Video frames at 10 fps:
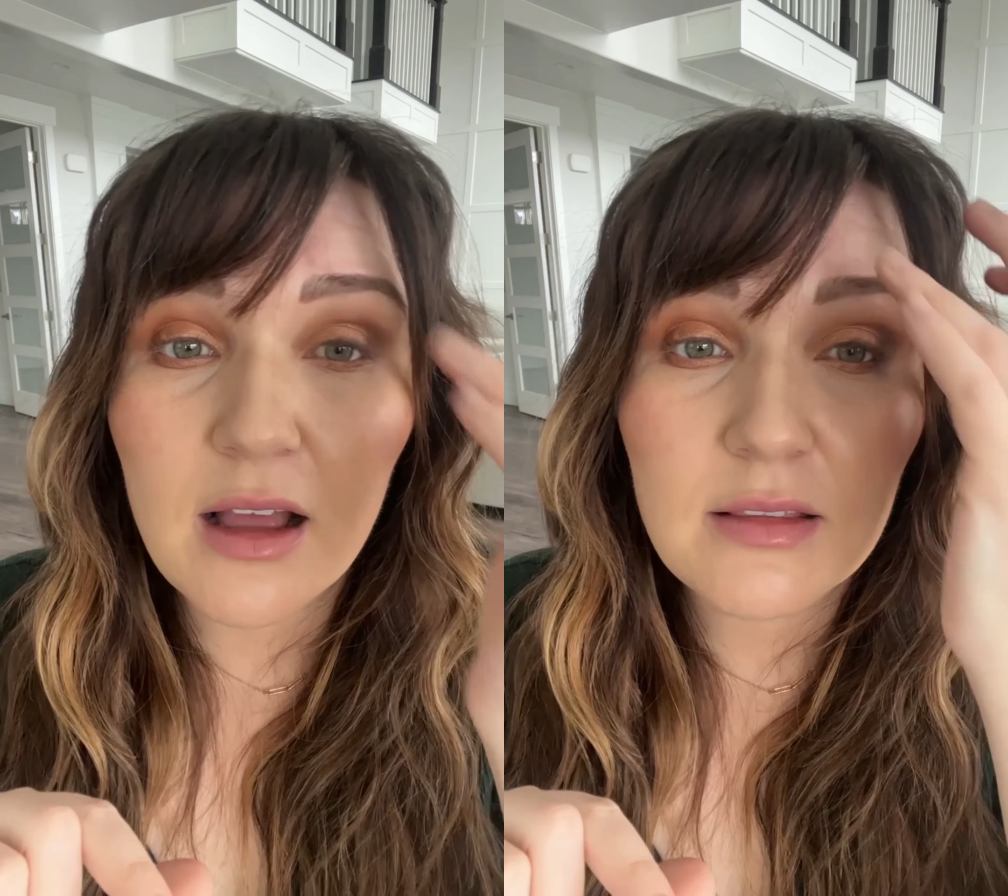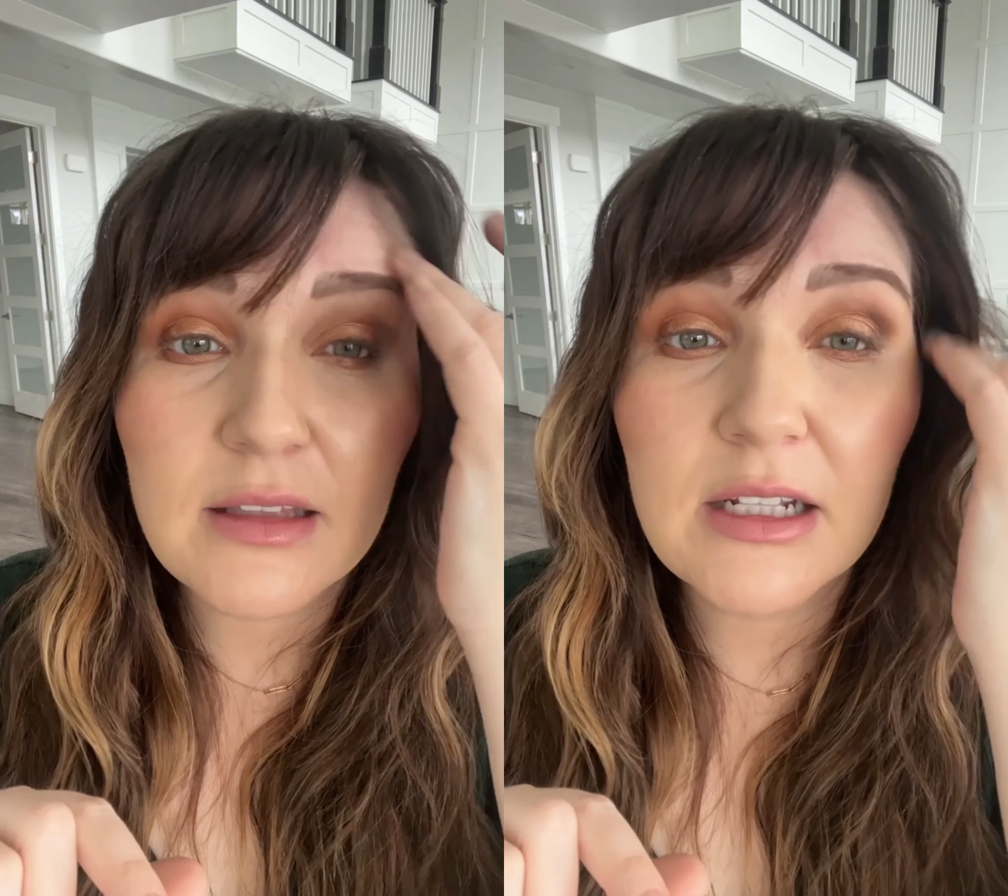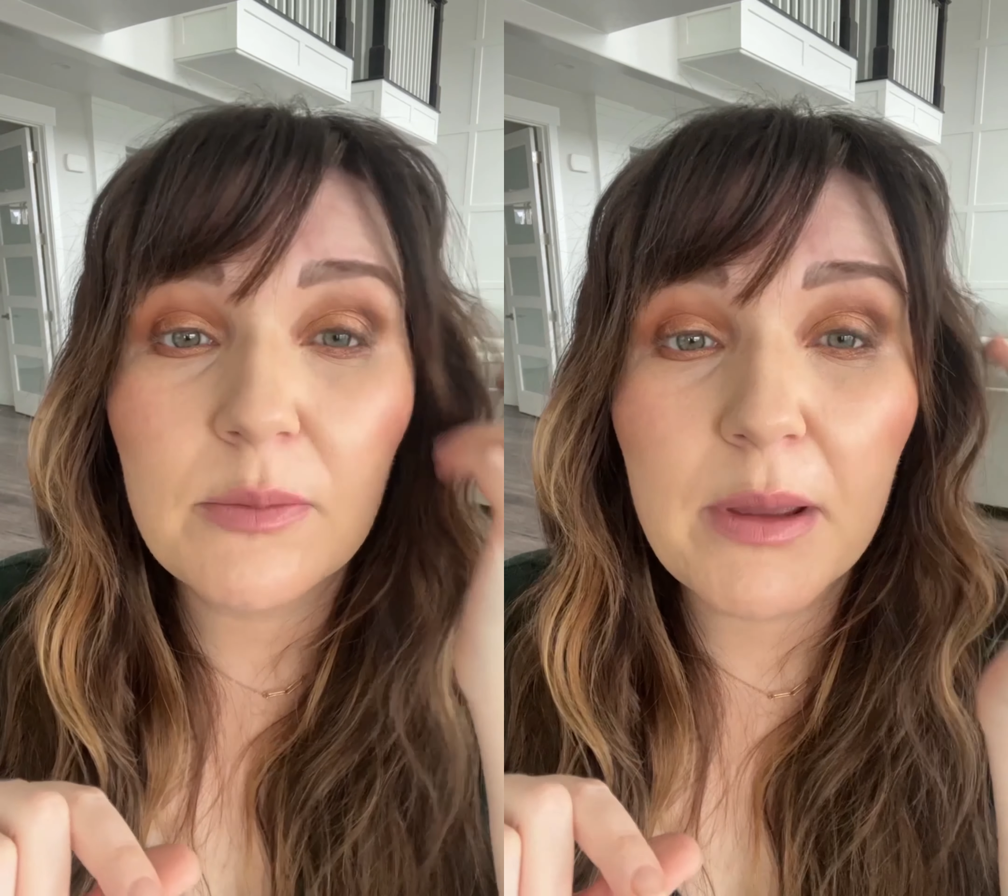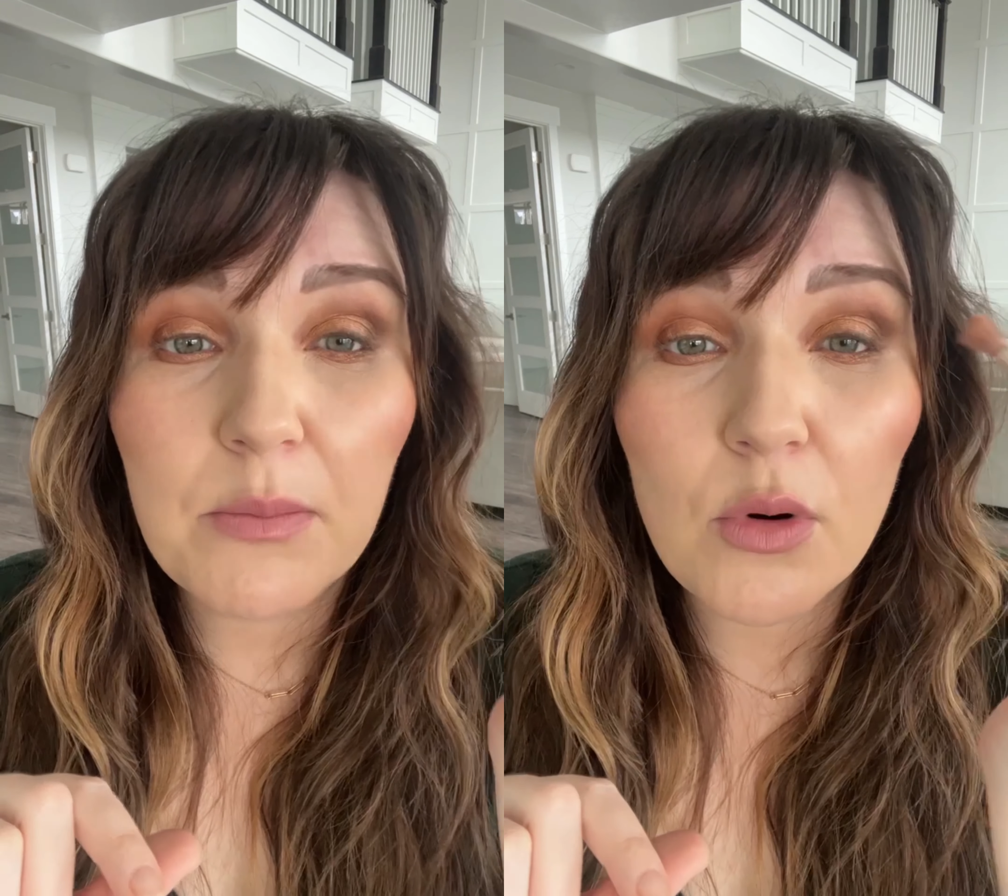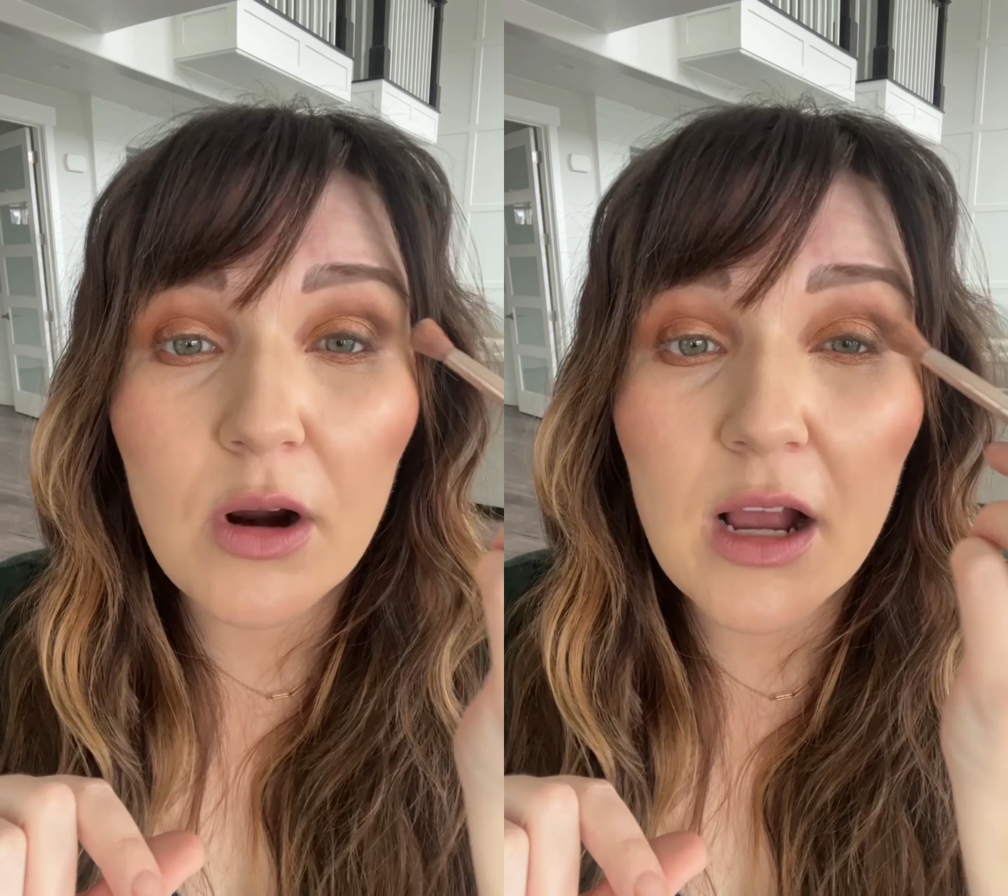a little bit
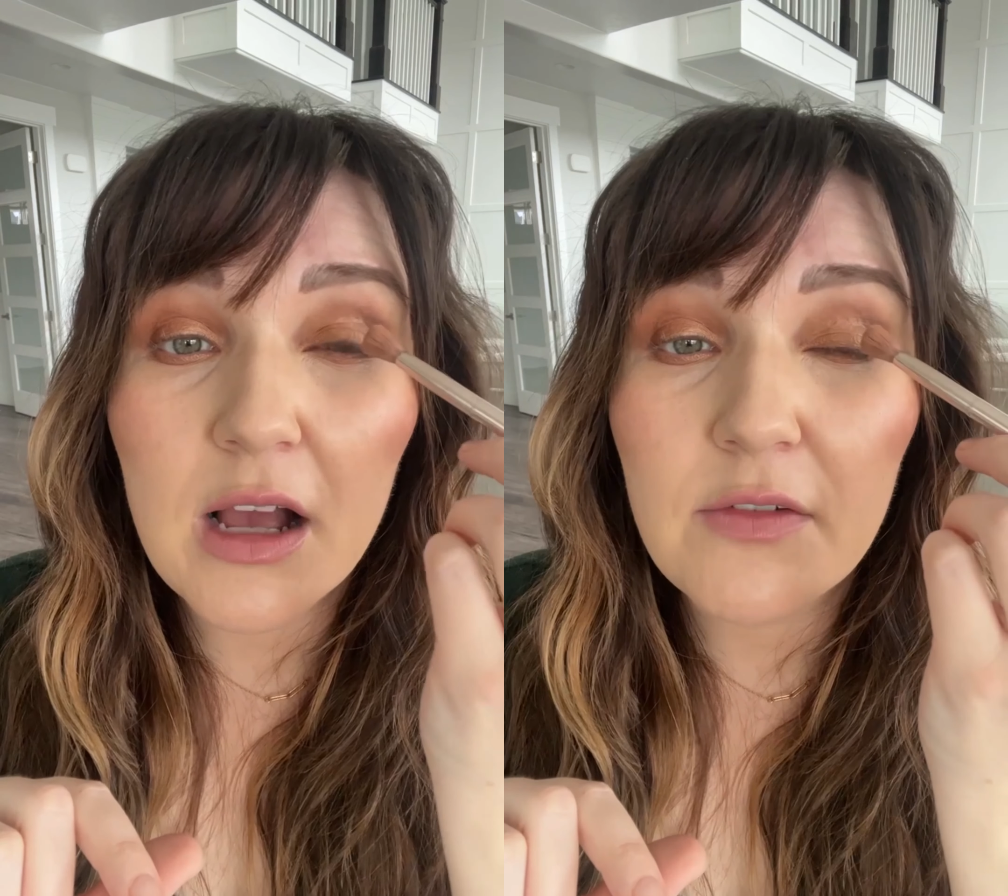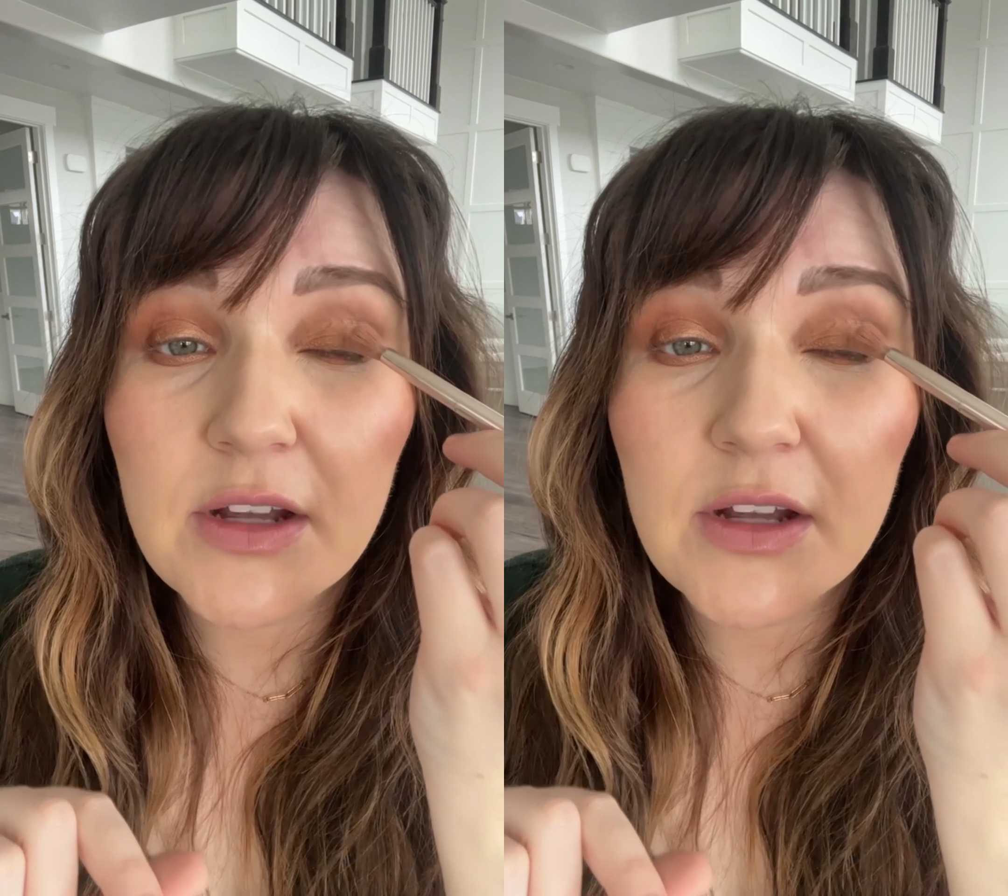more of